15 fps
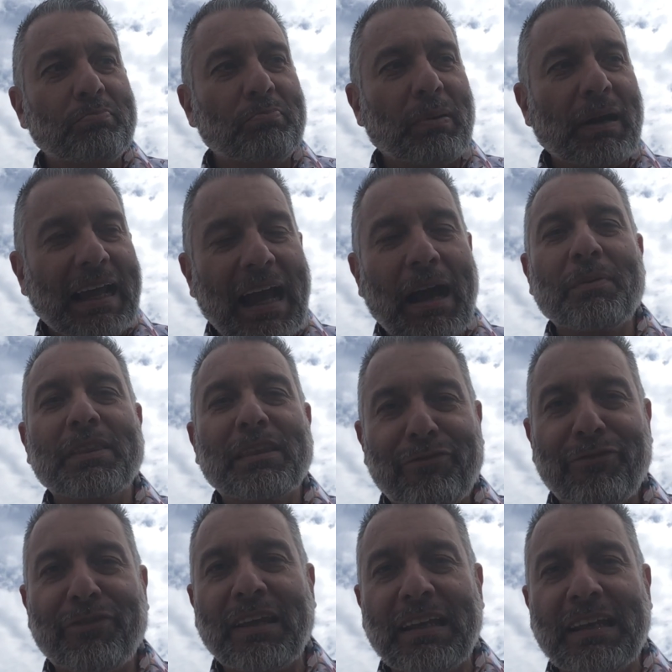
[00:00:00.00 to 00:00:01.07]
having the
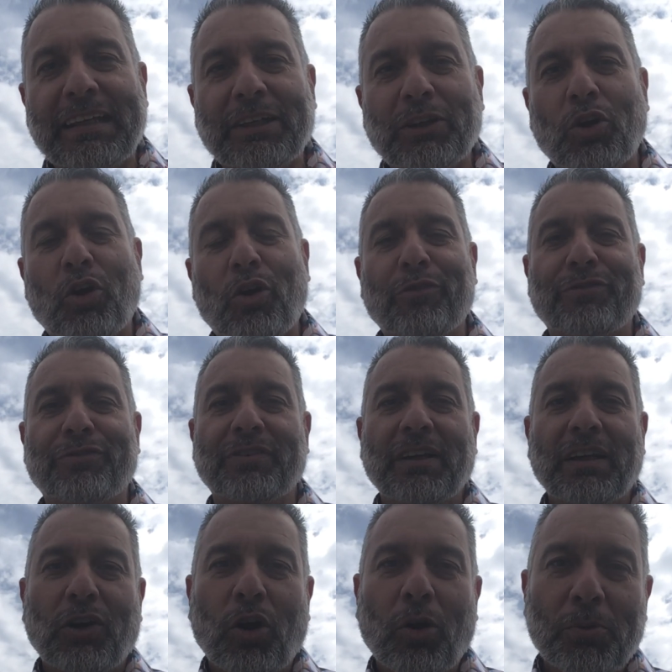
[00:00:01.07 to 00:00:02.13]
feeling of
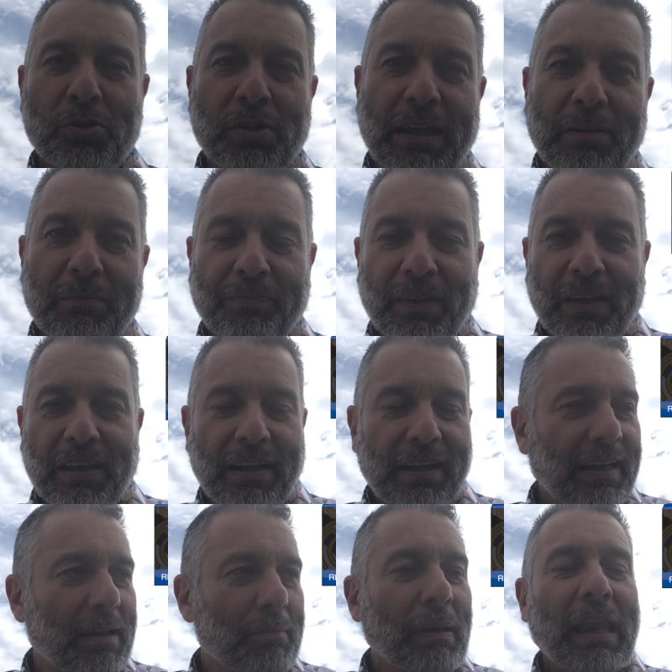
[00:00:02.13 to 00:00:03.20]
almost like
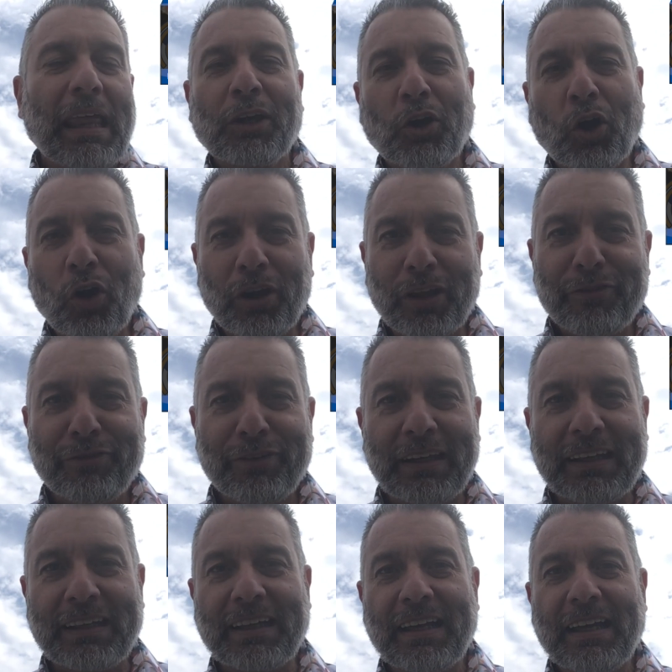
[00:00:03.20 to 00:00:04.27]
melancholic
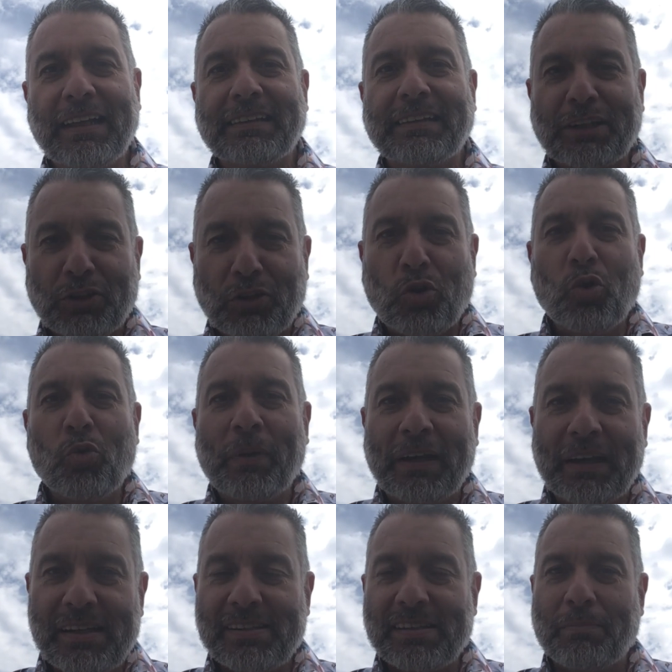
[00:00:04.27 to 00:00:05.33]
feeling that
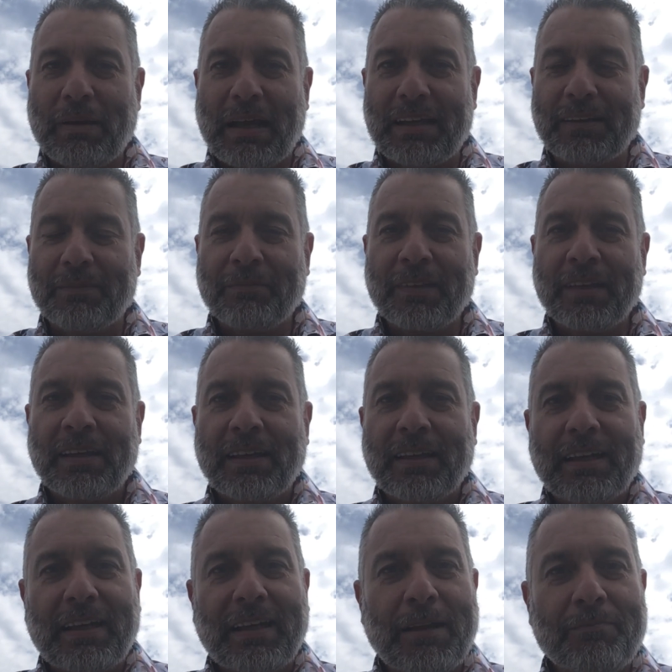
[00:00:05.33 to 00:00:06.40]
Koeman is the man.
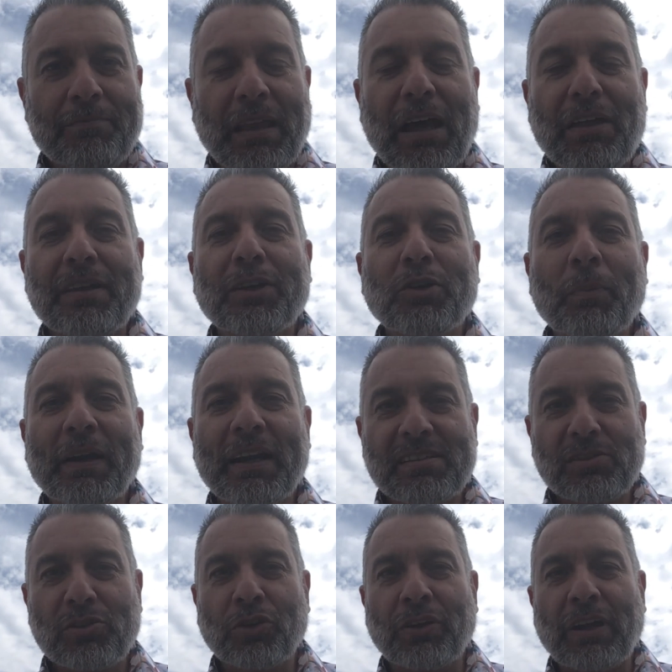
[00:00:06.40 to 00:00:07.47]
I think Koeman
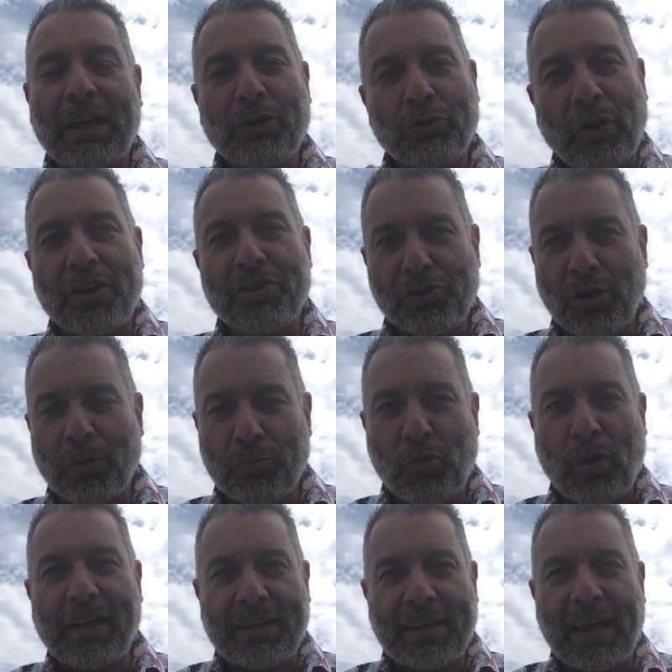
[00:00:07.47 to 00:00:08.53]
has done a great job
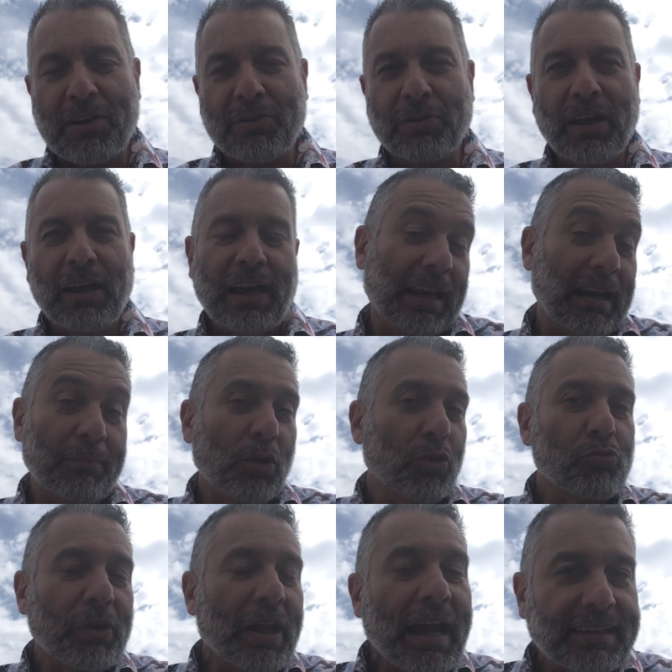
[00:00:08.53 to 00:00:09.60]
right now, and I'm
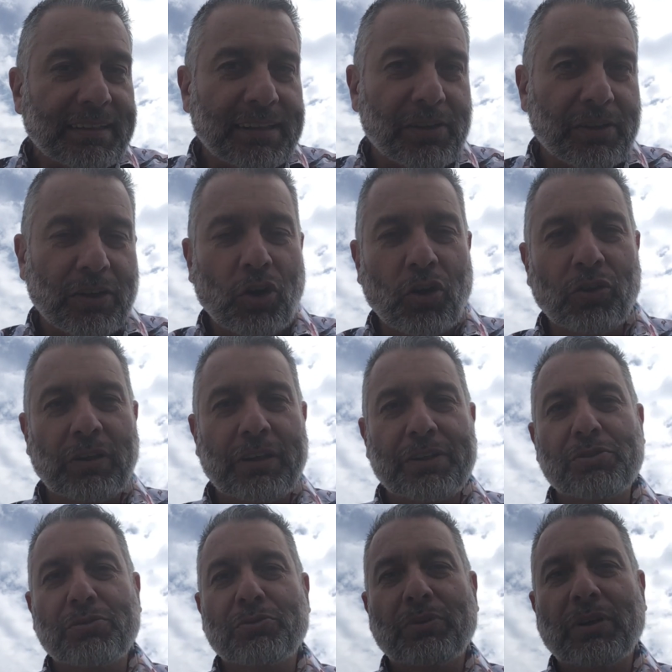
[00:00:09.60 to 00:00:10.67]
not reacting only
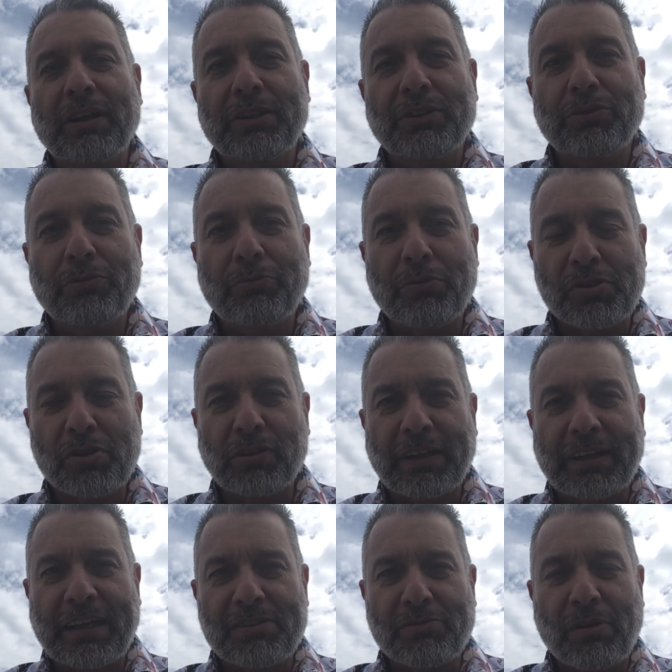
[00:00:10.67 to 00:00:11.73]
to the result
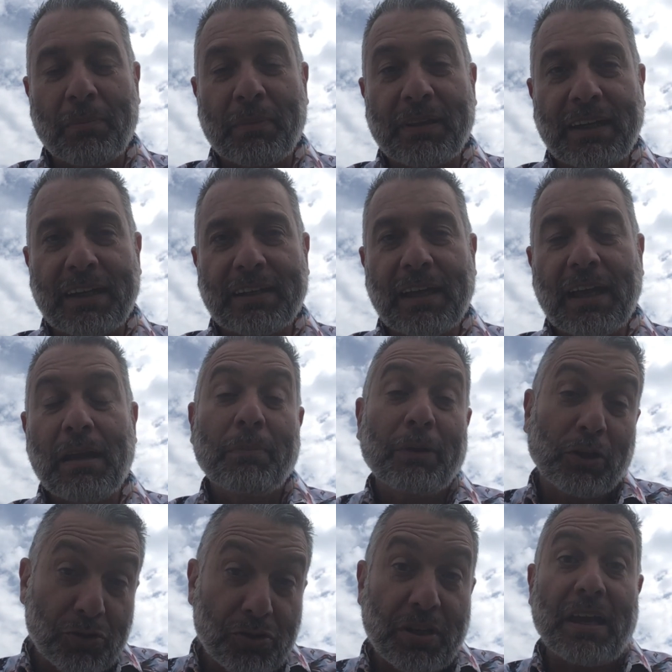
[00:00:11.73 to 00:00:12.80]
against Real Madrid,
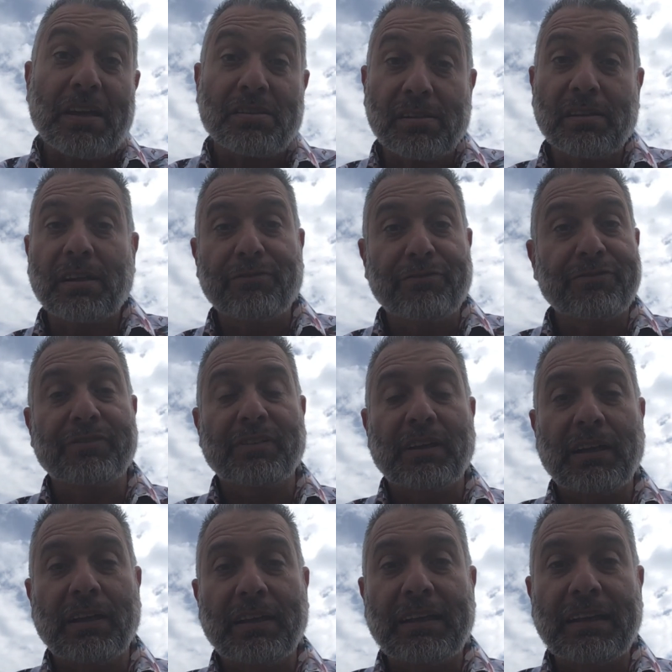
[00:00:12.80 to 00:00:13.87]
because yes, if
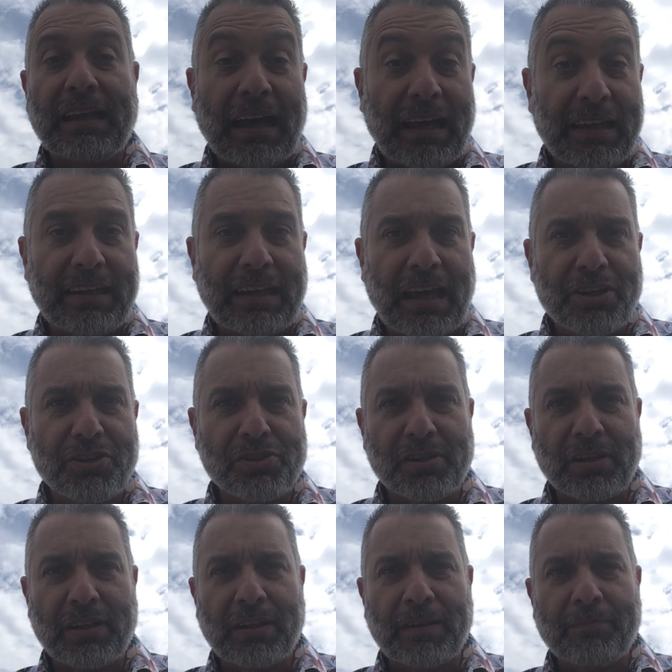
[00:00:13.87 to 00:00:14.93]

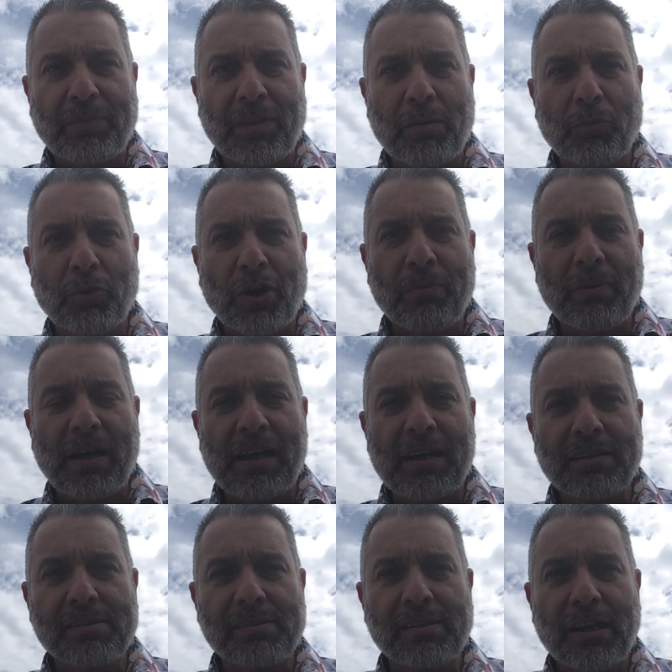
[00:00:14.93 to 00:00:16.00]
Elijah
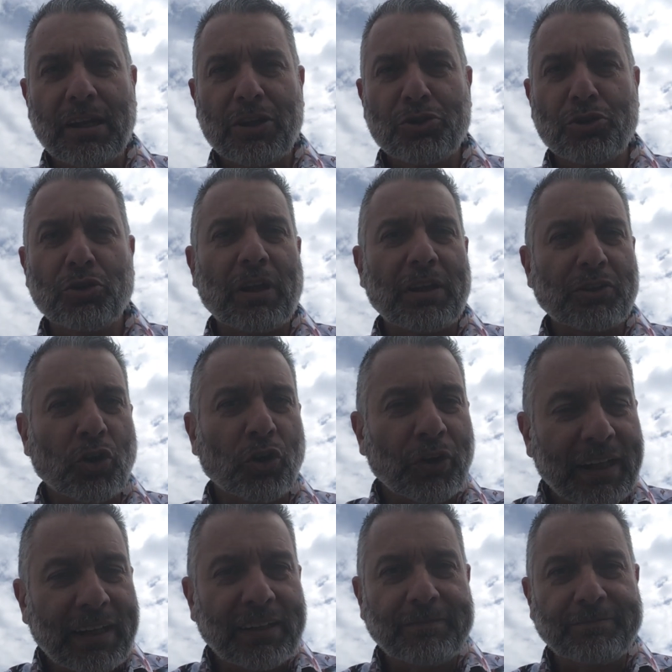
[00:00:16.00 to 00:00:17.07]
Moribas should have gone
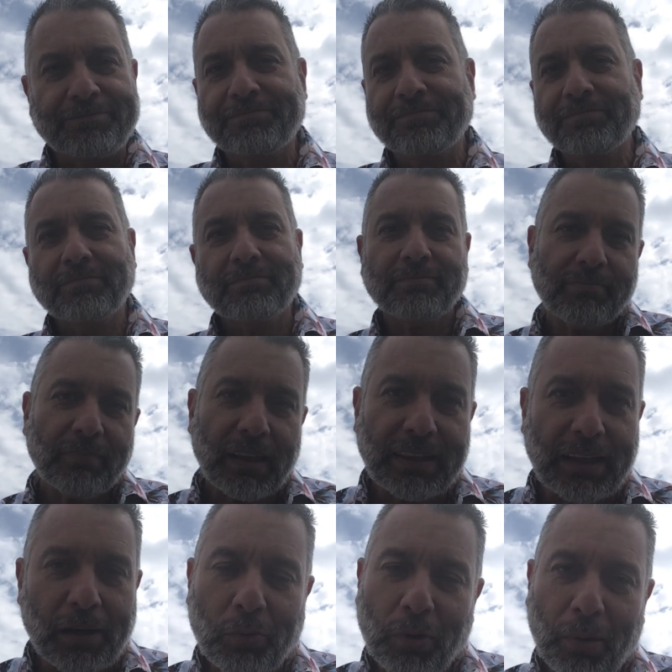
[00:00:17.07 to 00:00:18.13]
in,
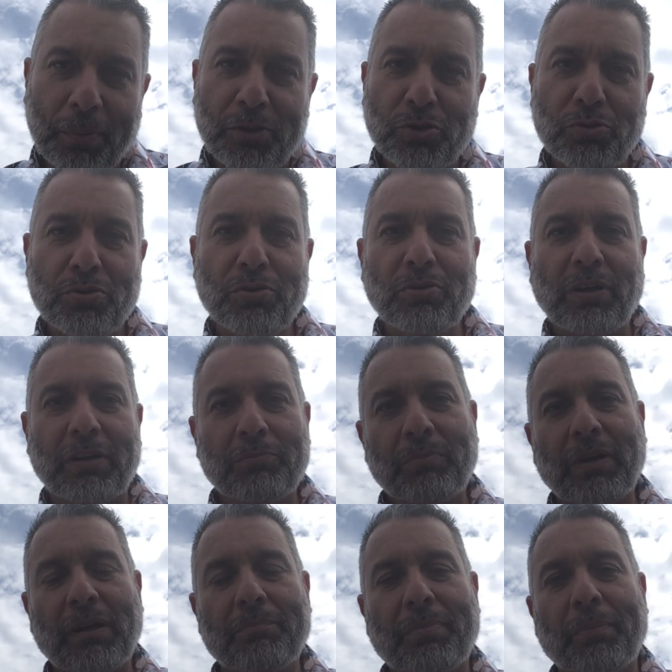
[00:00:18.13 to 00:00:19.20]
then it would have been 2-2,
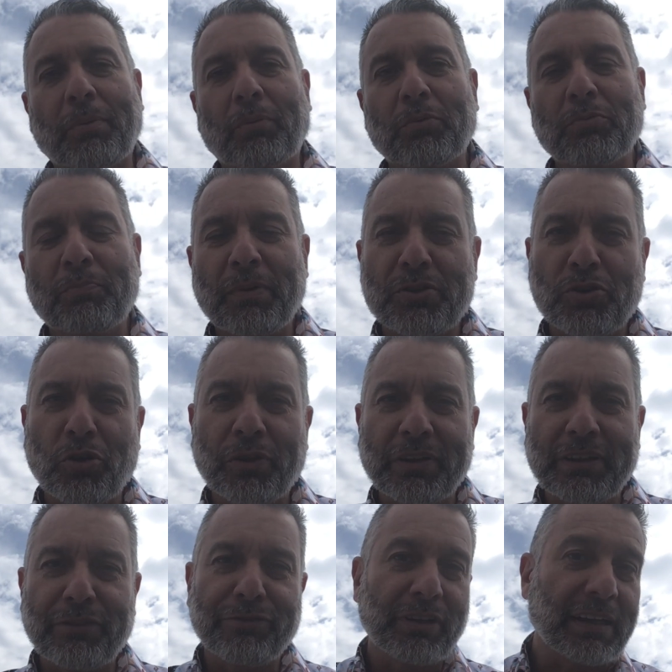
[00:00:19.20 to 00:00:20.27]
and people would be talking
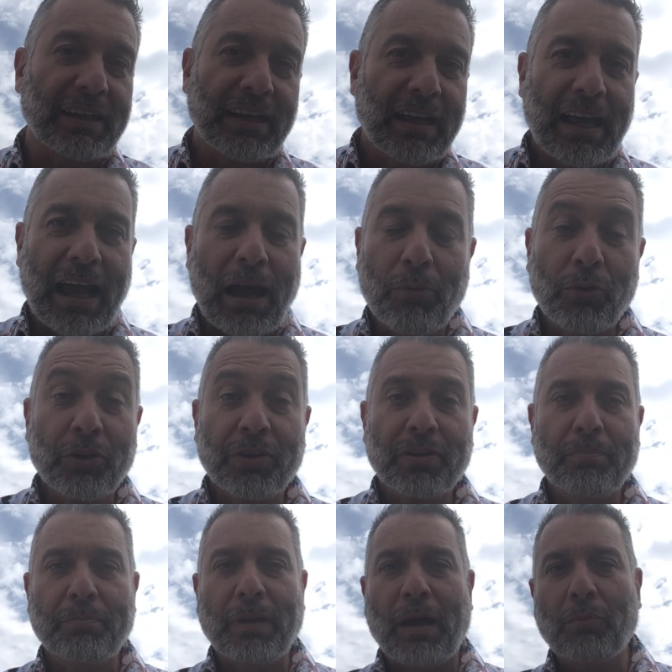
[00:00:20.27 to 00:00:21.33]
differently. I
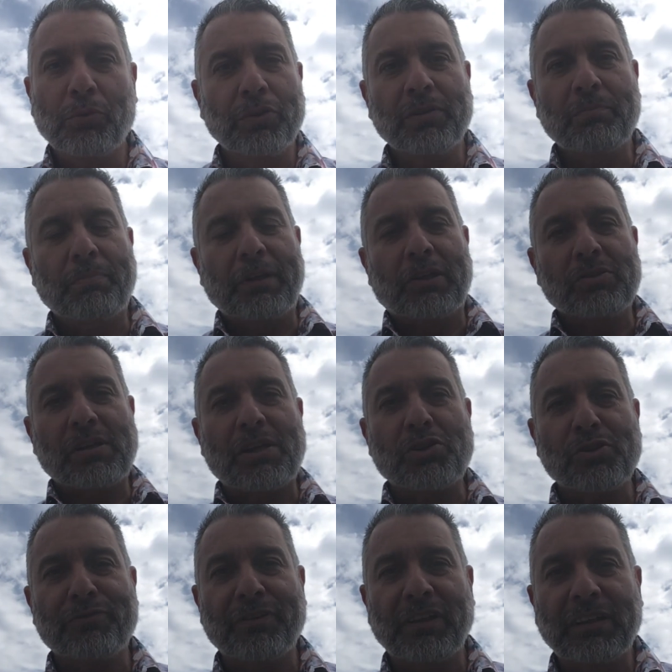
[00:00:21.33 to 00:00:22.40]
wouldn't, because I
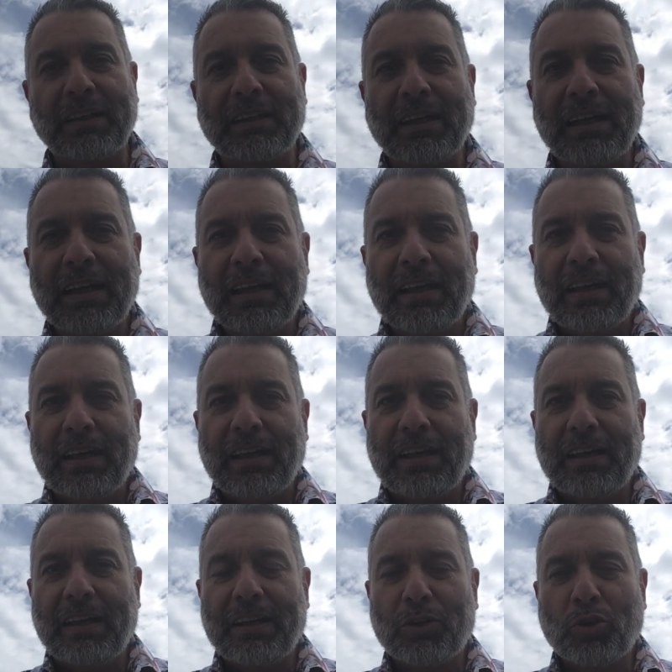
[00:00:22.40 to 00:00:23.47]
just feel that
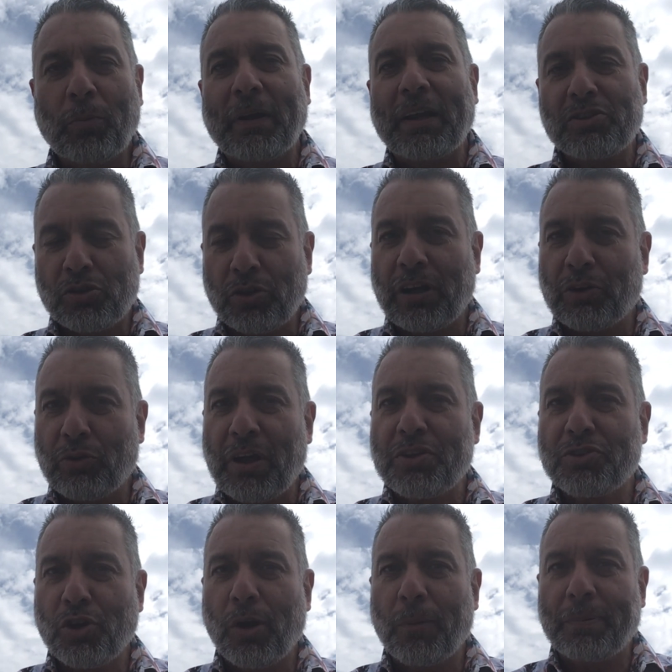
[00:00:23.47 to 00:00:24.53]
Koeman has done a great
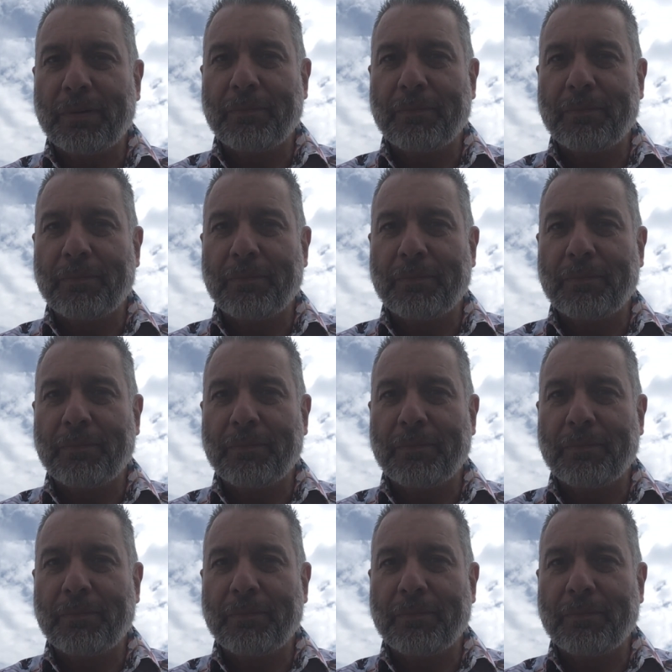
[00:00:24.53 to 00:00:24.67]
job